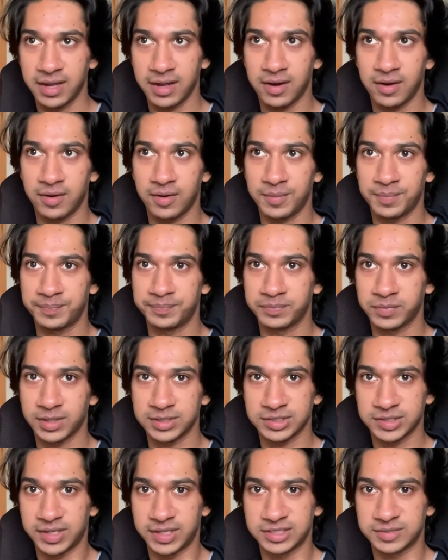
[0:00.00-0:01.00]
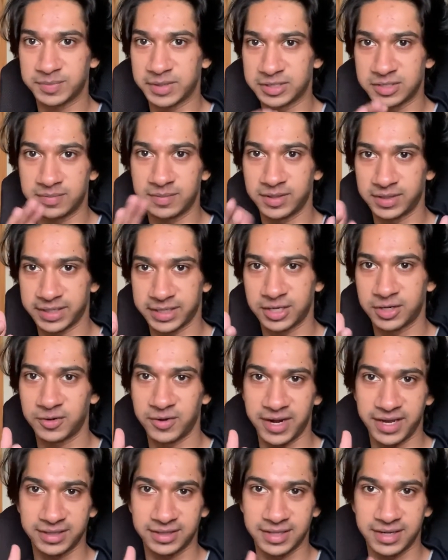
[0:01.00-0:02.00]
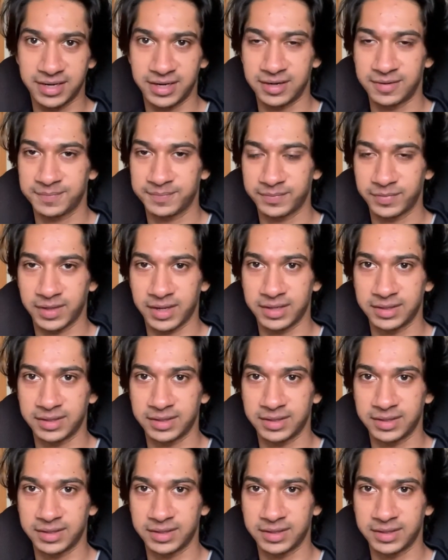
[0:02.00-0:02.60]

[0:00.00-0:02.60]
So I spent about like $1,000 there.